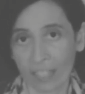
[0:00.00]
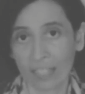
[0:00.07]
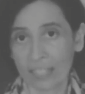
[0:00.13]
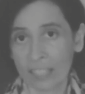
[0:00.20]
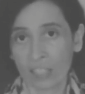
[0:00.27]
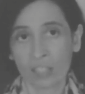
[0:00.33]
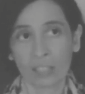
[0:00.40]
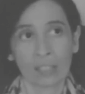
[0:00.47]

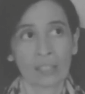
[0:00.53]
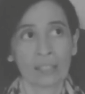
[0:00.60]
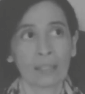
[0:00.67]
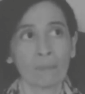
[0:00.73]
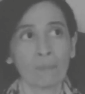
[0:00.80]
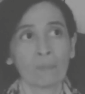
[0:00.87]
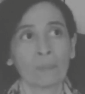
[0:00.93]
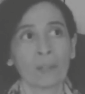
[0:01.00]
It's
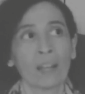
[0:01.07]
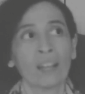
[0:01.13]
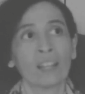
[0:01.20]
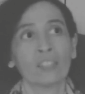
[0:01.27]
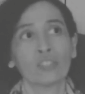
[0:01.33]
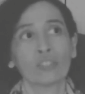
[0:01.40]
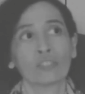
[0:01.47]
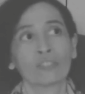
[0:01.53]
some
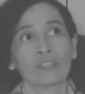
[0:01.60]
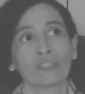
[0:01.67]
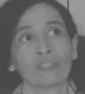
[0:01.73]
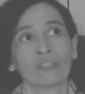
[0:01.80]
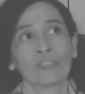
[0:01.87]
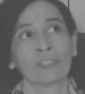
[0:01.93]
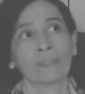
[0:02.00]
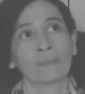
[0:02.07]
kind
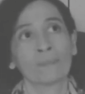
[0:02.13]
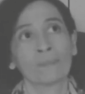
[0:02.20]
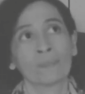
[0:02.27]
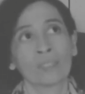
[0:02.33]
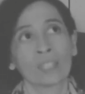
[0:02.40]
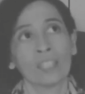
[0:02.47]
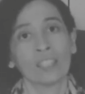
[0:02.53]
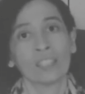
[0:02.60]
of
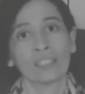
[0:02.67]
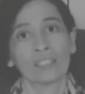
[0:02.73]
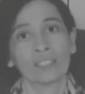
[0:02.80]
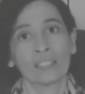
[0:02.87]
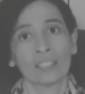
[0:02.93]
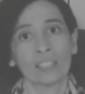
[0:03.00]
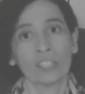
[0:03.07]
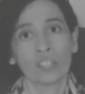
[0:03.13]

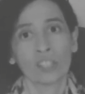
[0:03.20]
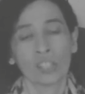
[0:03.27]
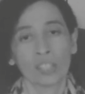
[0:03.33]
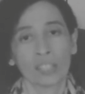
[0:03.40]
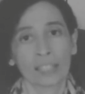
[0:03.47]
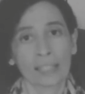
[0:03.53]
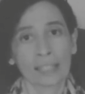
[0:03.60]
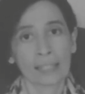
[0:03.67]

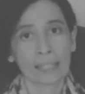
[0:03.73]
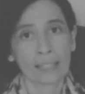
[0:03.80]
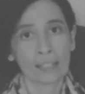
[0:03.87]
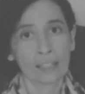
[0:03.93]
tradition. It's